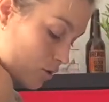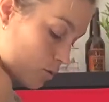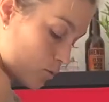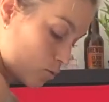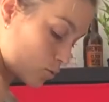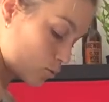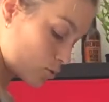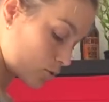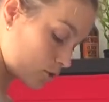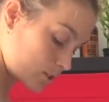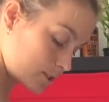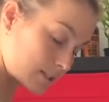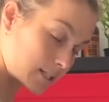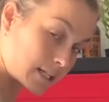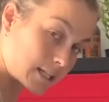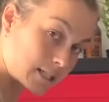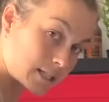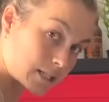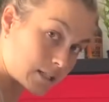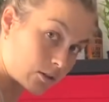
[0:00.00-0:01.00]

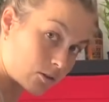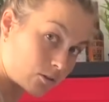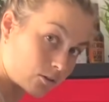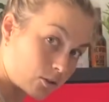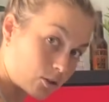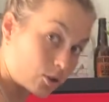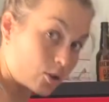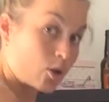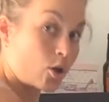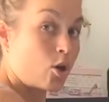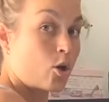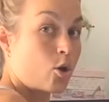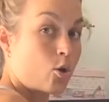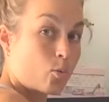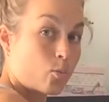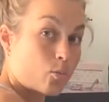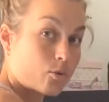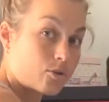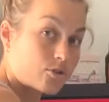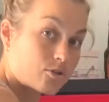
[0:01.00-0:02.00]
rotate it under.
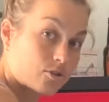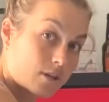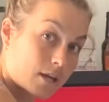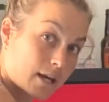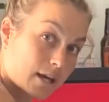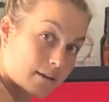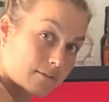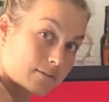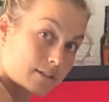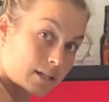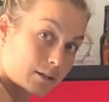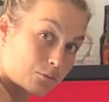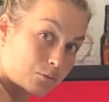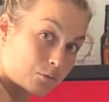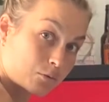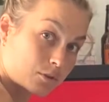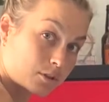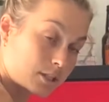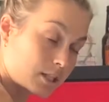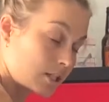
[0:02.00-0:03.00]
Once you have that
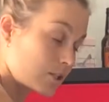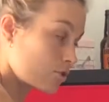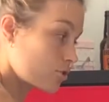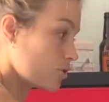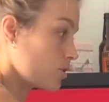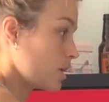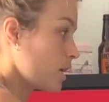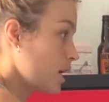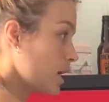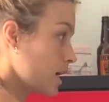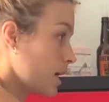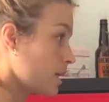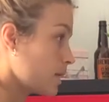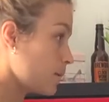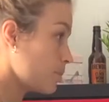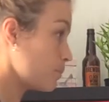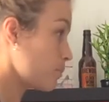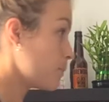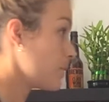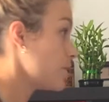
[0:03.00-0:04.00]
rotation, and
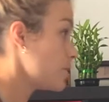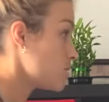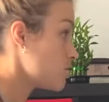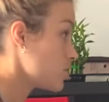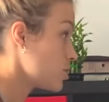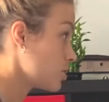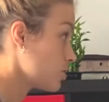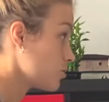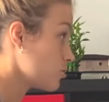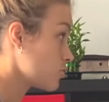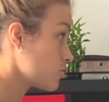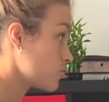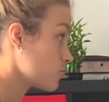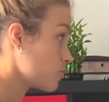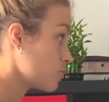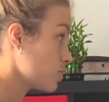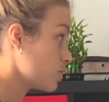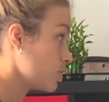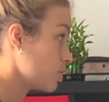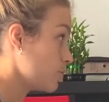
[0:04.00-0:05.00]
I'm pinching the
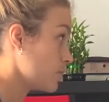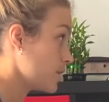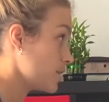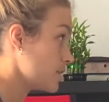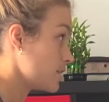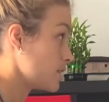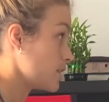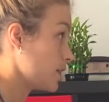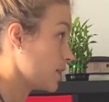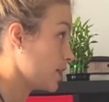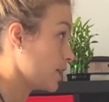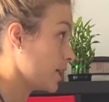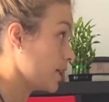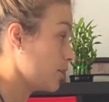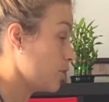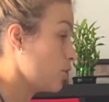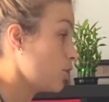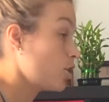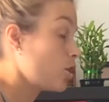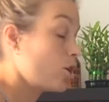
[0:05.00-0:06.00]
shoulder blades
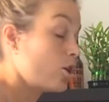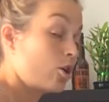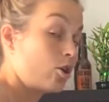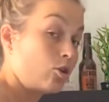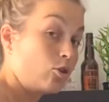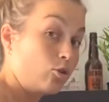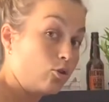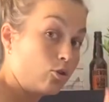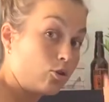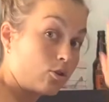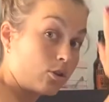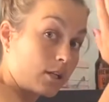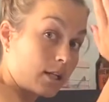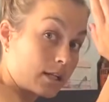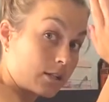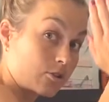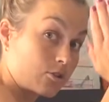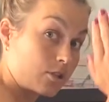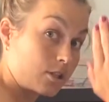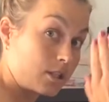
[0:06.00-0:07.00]
together, you could
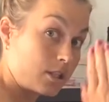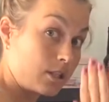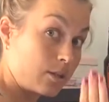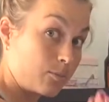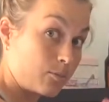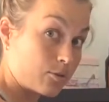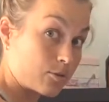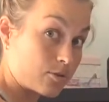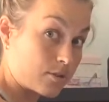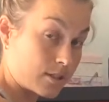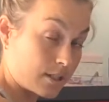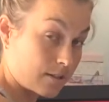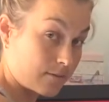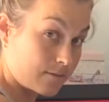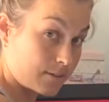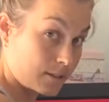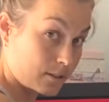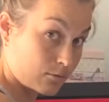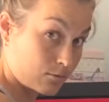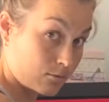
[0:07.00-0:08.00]
actually keep yourself
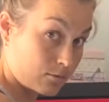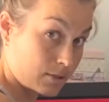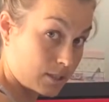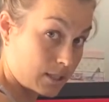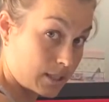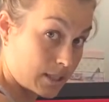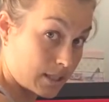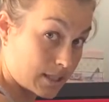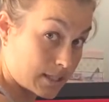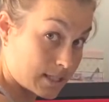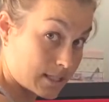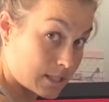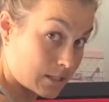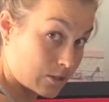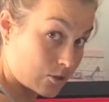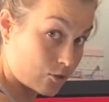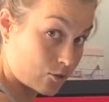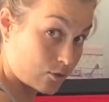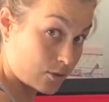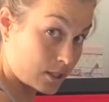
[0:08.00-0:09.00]
in a really nice and
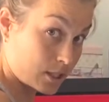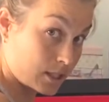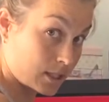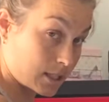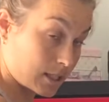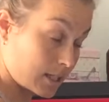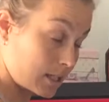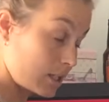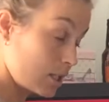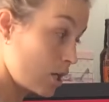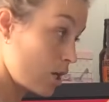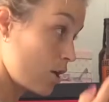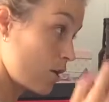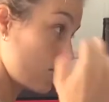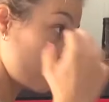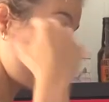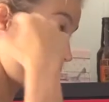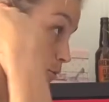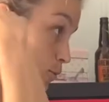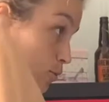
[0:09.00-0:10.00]
straight line,
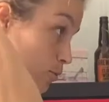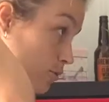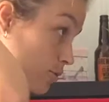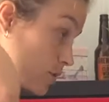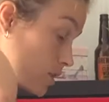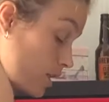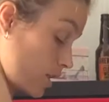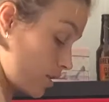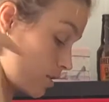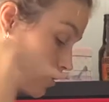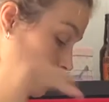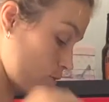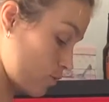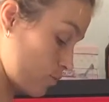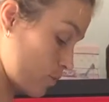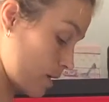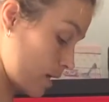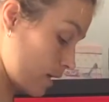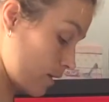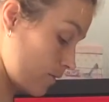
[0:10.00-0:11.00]
focusing on your
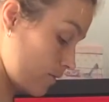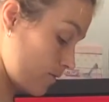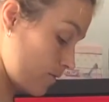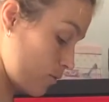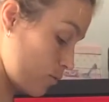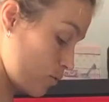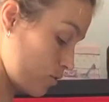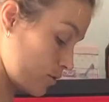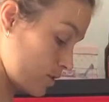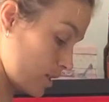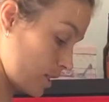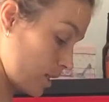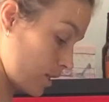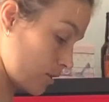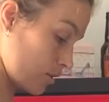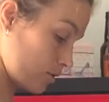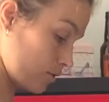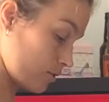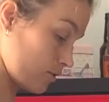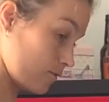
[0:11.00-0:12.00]
back, focusing
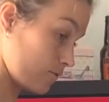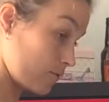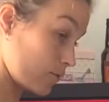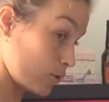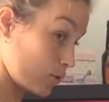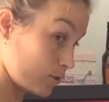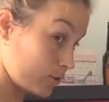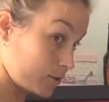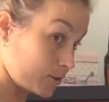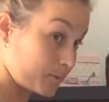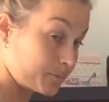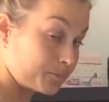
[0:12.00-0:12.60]
on the front.